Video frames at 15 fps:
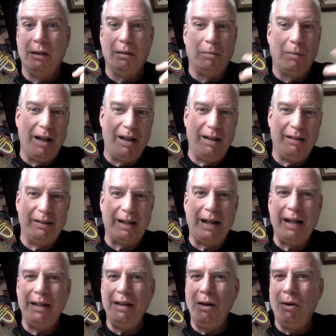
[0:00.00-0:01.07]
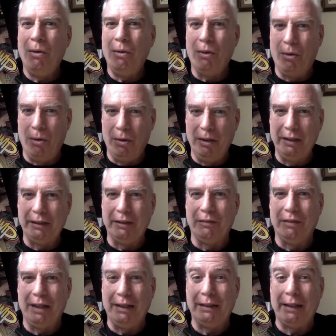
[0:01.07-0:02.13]
well, then I know the whole list of
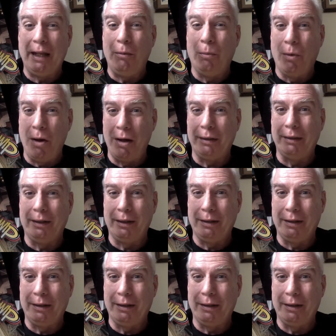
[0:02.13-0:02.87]
things they want in a